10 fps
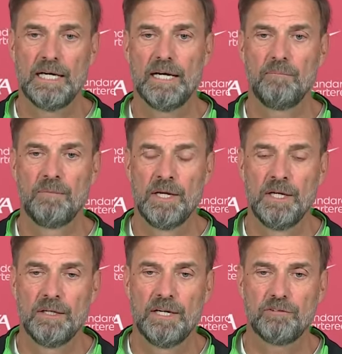
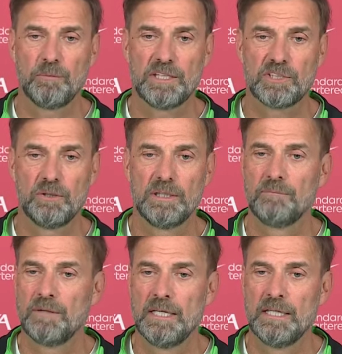you have to make
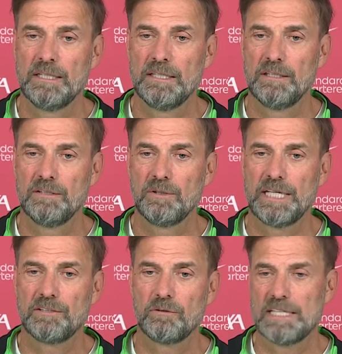sure you
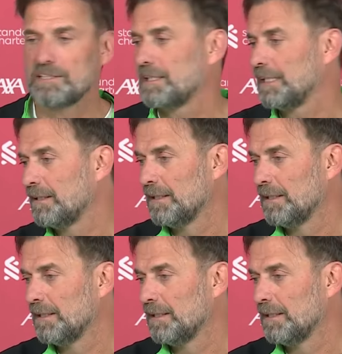get a rest.